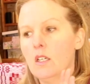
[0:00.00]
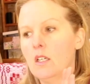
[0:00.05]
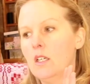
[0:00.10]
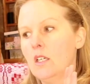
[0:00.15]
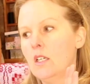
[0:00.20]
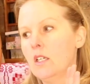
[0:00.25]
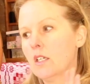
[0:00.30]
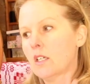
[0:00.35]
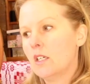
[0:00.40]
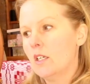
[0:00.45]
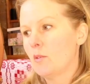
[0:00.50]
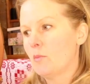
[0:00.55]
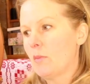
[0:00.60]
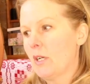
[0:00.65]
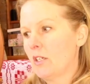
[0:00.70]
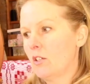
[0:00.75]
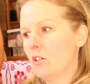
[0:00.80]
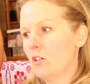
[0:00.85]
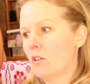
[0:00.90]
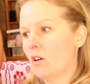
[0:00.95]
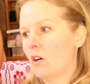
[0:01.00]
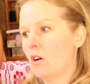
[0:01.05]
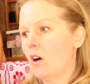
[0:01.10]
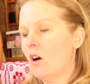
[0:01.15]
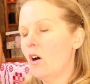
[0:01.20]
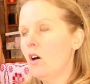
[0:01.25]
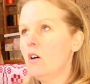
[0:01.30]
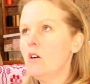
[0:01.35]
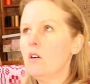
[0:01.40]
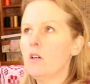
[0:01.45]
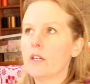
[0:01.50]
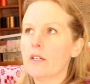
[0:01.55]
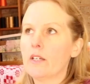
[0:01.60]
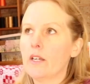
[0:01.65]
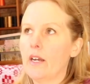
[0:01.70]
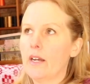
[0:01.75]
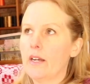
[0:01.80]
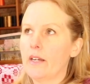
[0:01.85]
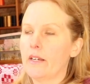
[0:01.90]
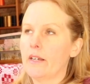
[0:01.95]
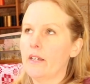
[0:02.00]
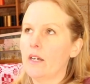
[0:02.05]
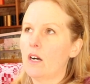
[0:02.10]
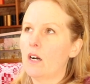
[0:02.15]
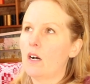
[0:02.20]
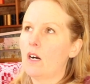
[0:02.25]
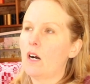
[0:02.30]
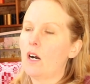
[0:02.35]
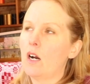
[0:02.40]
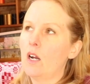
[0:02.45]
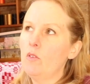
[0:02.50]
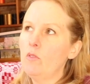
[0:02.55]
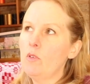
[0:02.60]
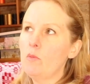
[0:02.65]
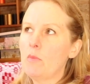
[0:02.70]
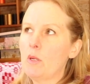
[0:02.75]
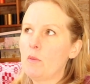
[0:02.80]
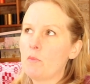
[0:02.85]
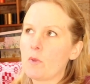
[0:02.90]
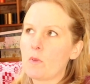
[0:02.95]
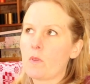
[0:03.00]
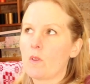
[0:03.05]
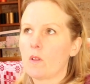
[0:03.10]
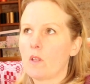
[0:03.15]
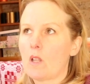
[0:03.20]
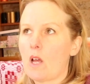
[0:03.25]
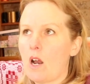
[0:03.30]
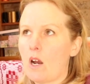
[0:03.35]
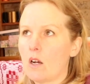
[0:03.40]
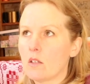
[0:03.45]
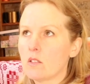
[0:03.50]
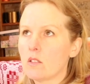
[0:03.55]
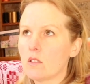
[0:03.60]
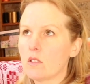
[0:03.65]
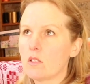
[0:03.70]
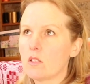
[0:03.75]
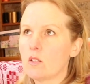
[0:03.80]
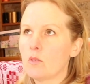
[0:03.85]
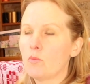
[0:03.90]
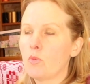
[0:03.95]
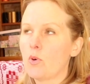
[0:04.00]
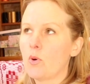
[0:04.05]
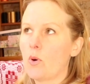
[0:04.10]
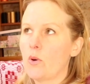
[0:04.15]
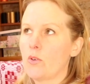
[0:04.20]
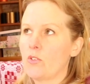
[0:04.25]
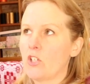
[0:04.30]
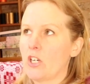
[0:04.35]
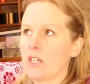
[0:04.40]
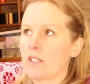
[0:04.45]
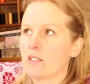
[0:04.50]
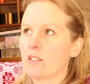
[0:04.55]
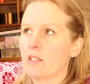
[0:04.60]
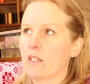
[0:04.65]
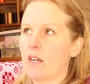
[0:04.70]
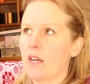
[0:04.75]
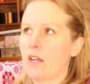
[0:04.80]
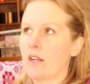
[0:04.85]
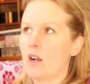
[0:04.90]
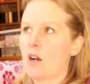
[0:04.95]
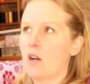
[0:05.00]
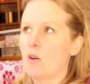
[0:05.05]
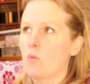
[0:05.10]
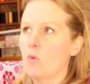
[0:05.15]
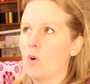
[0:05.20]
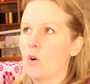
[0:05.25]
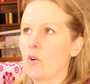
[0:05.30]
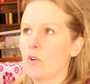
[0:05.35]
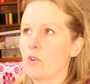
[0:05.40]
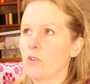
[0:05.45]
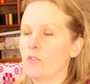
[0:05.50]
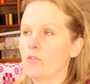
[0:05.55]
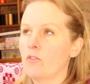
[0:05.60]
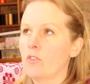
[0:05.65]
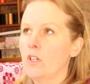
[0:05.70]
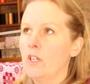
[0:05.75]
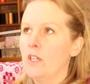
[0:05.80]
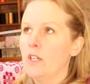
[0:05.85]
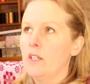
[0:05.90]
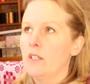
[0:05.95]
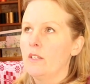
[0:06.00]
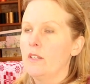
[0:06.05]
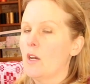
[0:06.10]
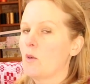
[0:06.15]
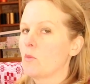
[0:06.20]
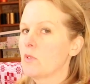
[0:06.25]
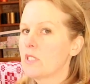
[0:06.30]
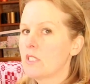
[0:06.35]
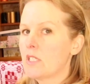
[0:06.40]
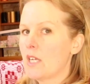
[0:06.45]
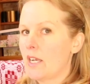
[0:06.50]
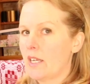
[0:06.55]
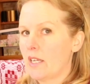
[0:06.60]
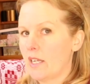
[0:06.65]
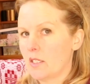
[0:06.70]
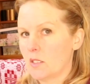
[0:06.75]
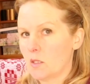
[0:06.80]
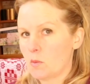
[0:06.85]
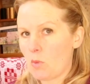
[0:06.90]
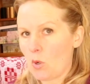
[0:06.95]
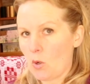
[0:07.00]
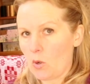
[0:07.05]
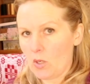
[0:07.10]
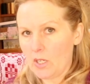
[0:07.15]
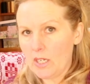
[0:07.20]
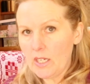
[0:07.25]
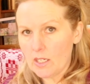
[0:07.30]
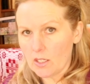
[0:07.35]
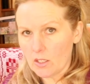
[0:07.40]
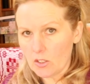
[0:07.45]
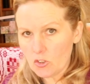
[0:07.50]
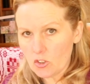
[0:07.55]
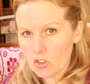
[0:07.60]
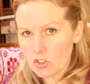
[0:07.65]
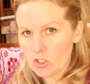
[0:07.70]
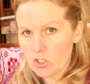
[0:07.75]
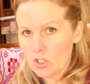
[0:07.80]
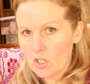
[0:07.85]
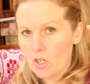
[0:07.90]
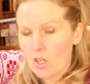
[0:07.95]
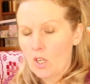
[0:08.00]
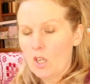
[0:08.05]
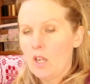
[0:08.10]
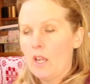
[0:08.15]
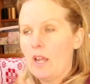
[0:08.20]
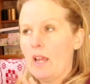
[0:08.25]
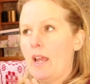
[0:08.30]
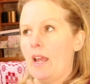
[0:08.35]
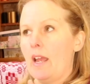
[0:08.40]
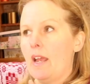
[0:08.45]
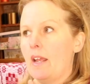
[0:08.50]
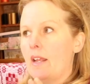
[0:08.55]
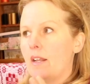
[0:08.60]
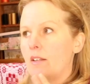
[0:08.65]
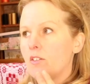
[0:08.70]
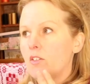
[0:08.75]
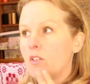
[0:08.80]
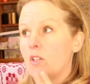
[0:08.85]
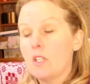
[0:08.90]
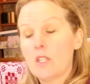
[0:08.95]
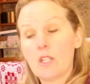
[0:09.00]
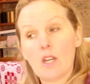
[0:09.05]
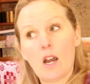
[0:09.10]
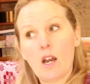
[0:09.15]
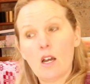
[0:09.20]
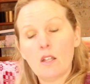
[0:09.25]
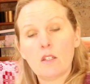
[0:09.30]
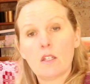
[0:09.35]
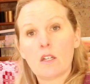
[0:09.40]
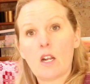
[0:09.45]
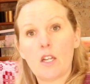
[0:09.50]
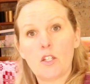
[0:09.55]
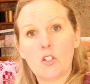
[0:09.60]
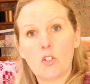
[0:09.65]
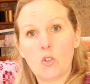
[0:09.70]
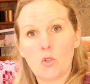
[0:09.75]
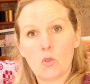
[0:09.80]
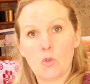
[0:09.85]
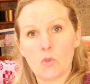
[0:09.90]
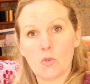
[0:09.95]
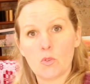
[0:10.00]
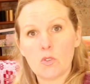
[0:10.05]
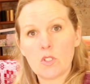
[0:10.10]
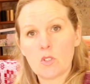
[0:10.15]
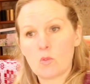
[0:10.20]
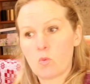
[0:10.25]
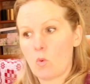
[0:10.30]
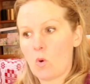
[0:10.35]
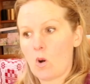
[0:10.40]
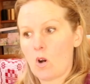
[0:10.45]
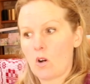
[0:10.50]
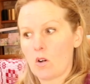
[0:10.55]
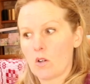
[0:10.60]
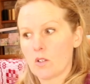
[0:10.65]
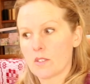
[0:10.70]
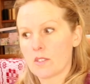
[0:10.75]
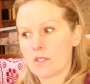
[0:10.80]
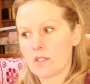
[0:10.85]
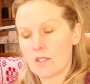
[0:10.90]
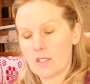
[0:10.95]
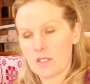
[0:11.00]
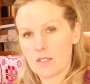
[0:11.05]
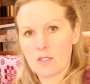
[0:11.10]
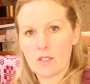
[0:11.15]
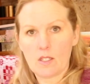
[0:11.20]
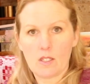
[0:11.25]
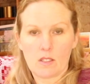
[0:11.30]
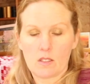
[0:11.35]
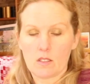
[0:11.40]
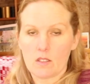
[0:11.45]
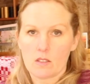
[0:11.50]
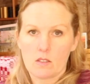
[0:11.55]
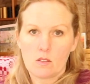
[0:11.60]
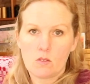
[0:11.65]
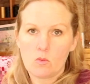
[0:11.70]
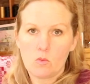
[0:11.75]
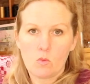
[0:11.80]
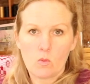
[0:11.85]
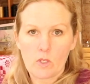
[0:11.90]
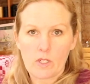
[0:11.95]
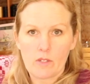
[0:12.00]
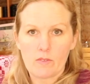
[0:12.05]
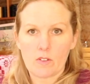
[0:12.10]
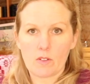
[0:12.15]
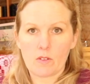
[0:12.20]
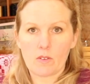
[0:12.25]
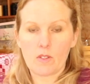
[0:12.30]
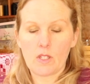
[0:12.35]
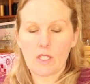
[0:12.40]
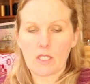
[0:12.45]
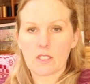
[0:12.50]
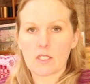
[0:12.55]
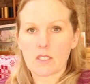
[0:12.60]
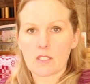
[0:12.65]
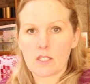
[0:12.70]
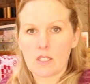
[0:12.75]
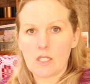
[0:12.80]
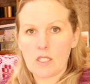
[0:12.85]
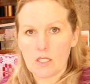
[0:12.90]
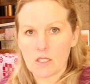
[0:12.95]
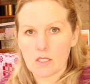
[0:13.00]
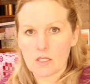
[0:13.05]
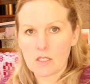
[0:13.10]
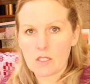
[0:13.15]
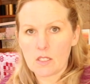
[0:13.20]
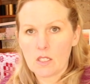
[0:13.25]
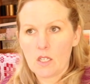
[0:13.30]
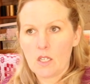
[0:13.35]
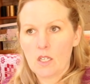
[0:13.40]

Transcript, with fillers: it can make you go, oh, okay, I remember the last project that I wove that was ten ends per inch, and the yarn that I used was this thickness, whatever the thickness is.